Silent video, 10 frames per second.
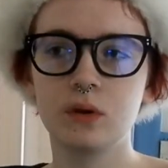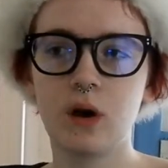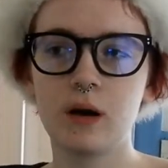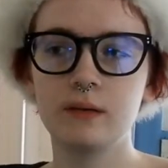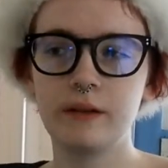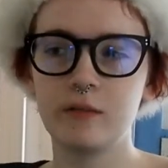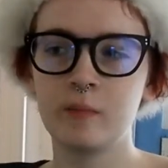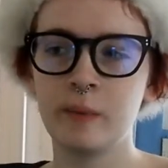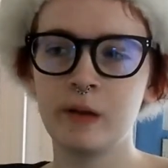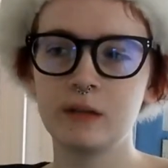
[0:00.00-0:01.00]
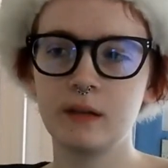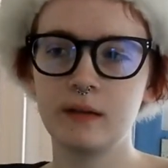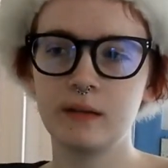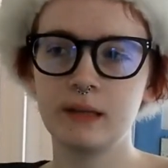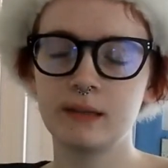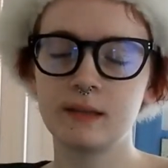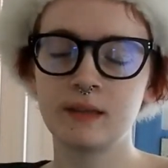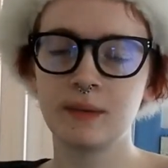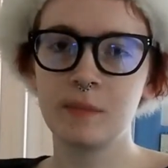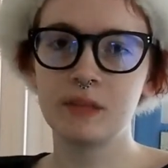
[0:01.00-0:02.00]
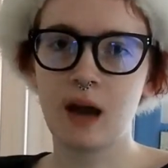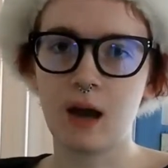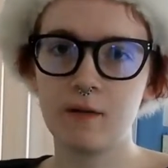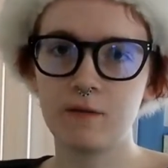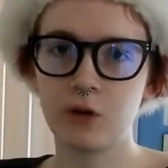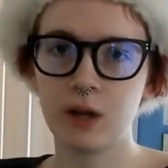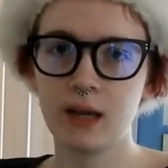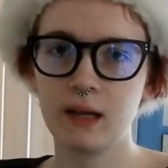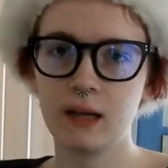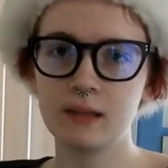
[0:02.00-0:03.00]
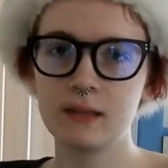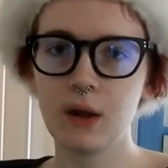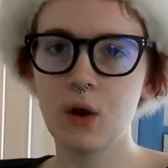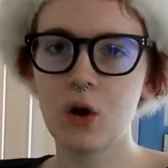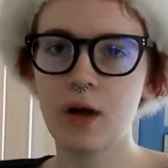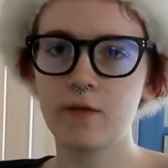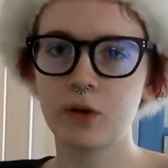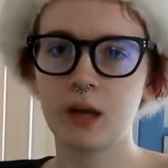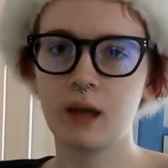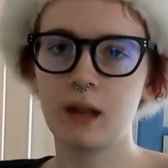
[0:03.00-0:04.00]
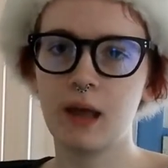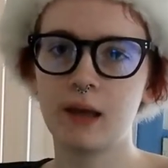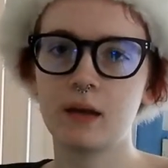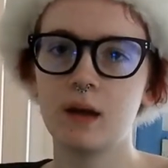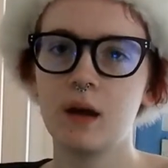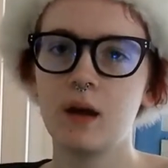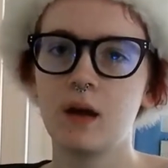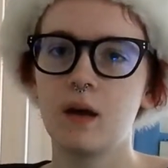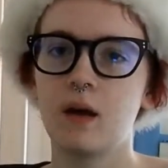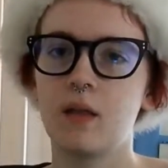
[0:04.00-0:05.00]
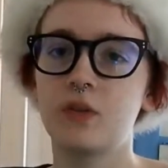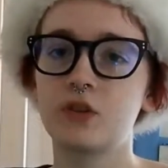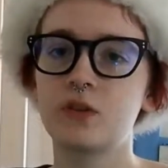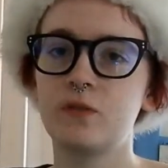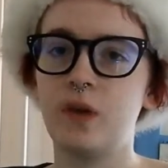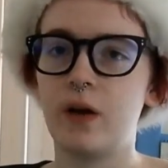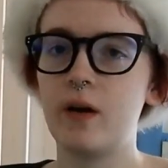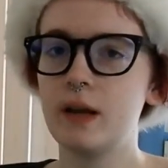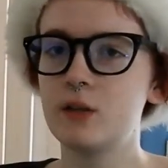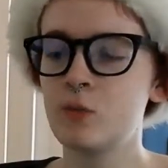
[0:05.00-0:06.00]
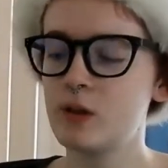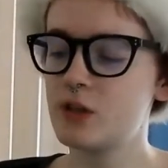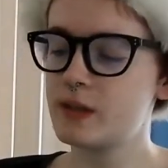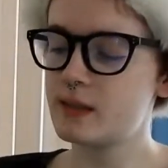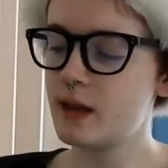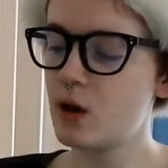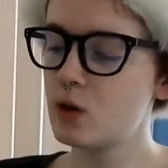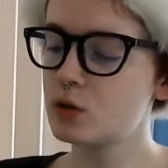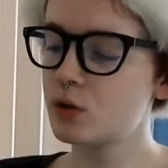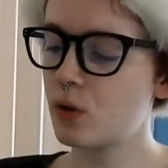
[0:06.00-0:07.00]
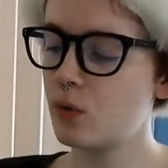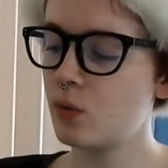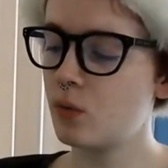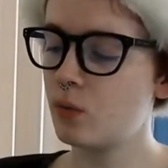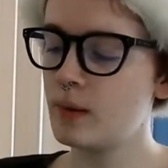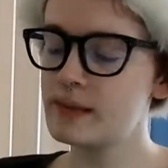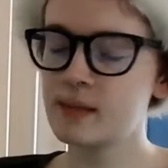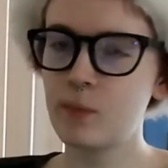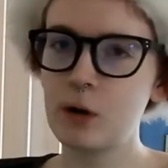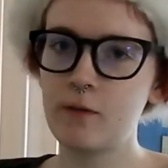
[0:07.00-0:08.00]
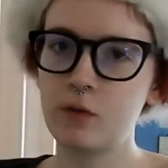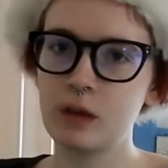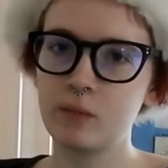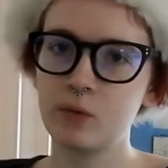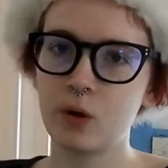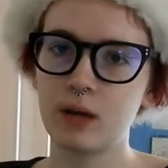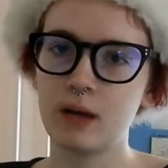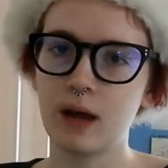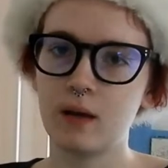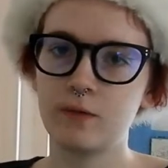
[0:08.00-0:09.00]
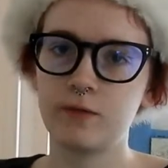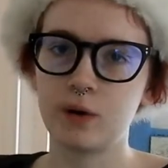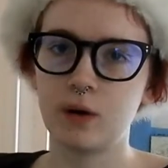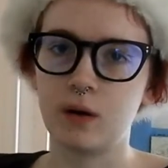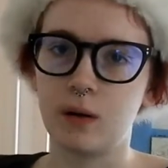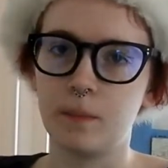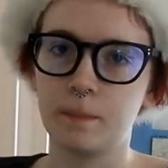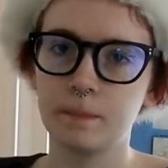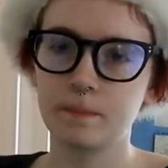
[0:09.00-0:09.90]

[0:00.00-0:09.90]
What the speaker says: not dealing with my mental illness that sometimes I forget it's there, or I forget, like, the severity to which it's there. So when somewhere I've only been working at for,